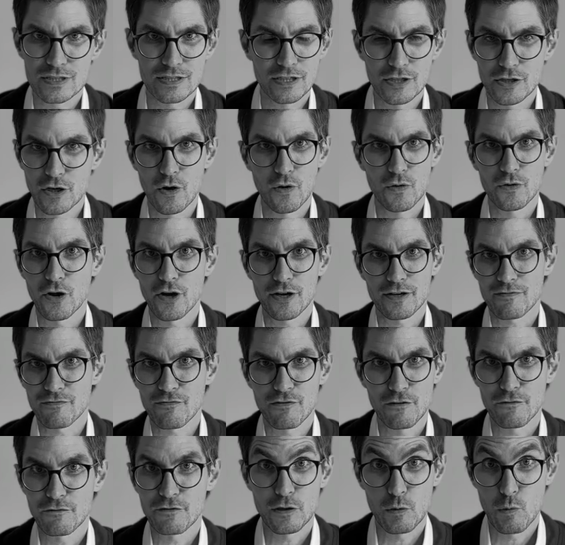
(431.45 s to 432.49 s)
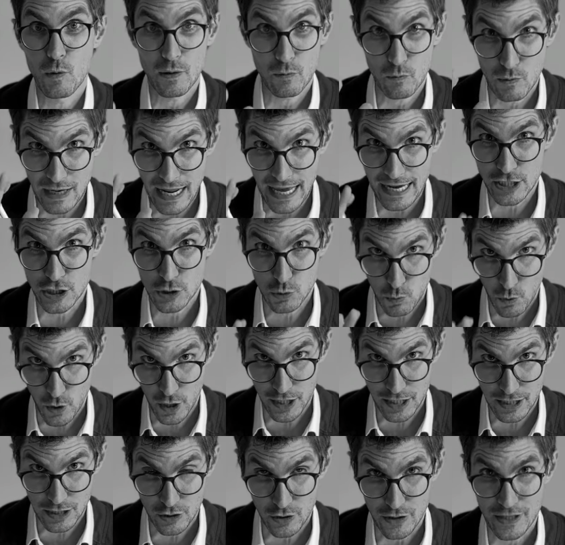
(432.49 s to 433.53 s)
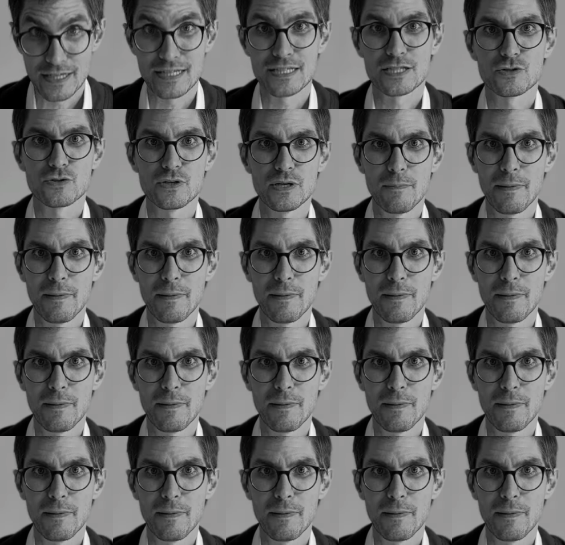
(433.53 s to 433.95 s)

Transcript: Not 51 will actually work in your industry,